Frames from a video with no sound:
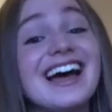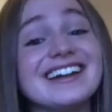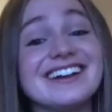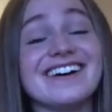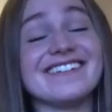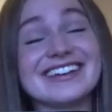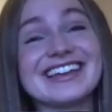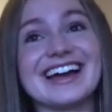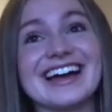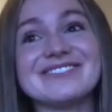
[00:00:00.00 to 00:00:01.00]
no, we
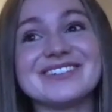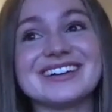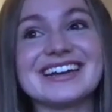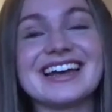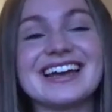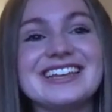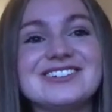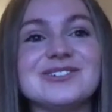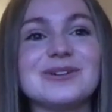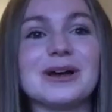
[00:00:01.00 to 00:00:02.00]
can't. But you
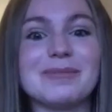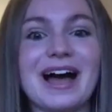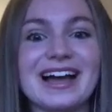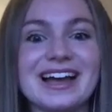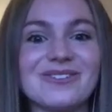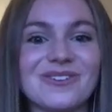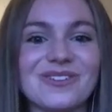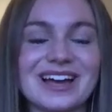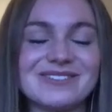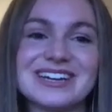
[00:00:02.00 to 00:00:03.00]
do look back at all
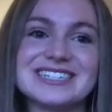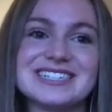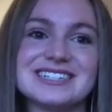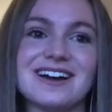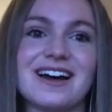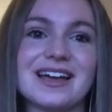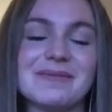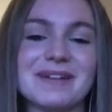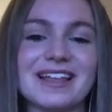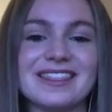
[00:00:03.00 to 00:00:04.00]
that wasted
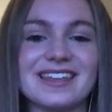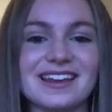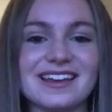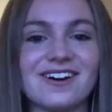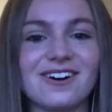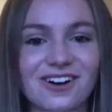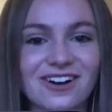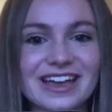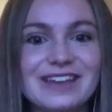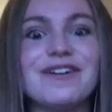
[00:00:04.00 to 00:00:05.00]
time and think,
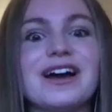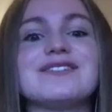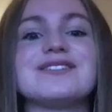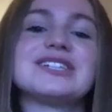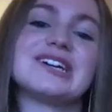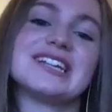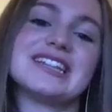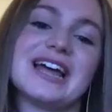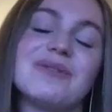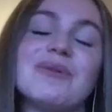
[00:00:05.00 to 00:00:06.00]
oh, if I'd have
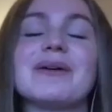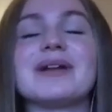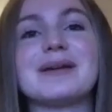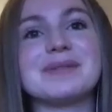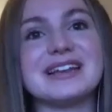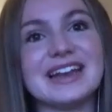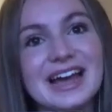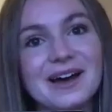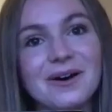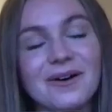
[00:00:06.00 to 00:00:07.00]
started then, where would I be
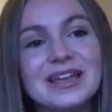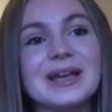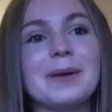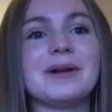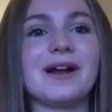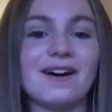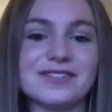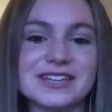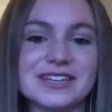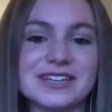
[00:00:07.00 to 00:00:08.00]
now? But
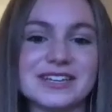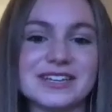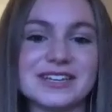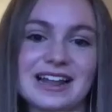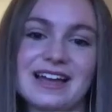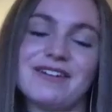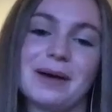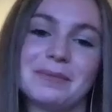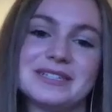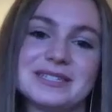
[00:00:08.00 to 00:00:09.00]
obviously, life
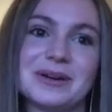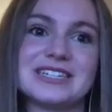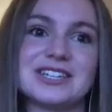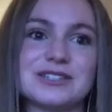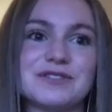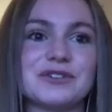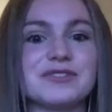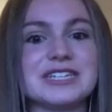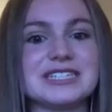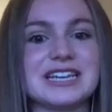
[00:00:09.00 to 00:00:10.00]
happens the way it does for a
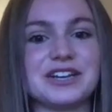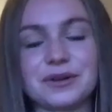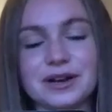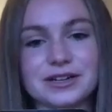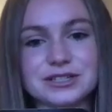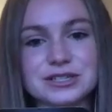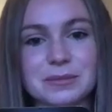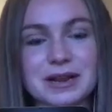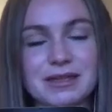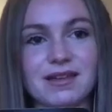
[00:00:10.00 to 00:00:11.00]
reason. You learn so
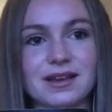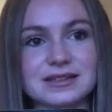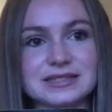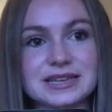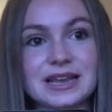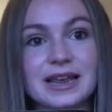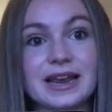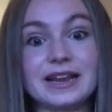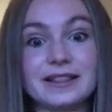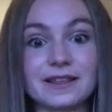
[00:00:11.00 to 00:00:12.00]
many things
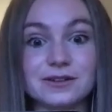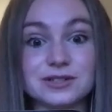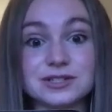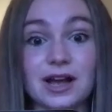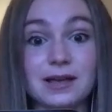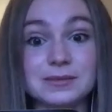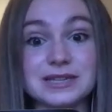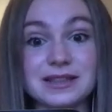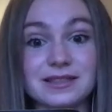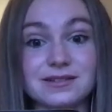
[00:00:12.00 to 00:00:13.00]
in those times,
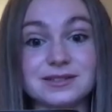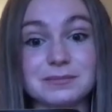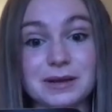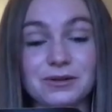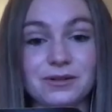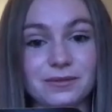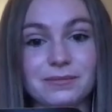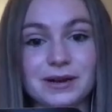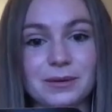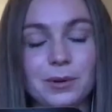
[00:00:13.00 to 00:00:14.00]
in those middle
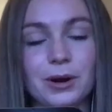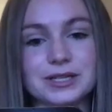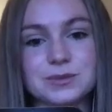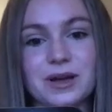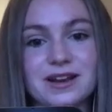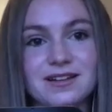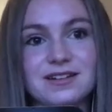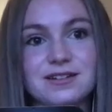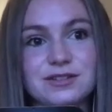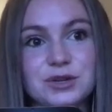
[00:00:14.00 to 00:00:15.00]
parts when
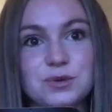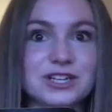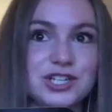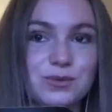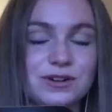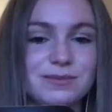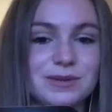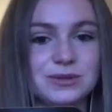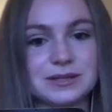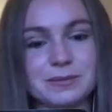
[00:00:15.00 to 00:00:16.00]
you wish you would have been
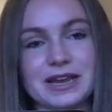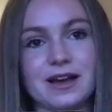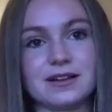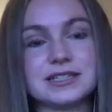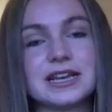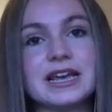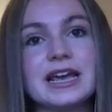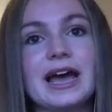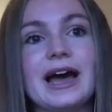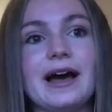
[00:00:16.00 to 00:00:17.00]
doing something else.
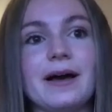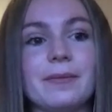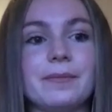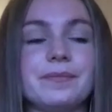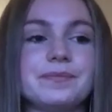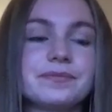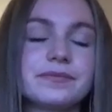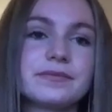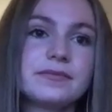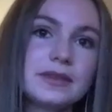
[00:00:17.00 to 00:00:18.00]
Um,
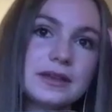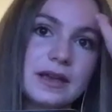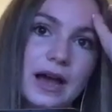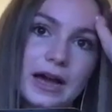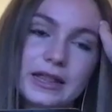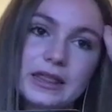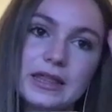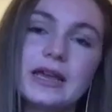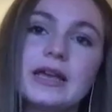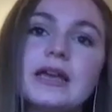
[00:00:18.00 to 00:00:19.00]
I
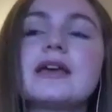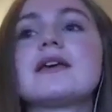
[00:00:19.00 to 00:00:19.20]
think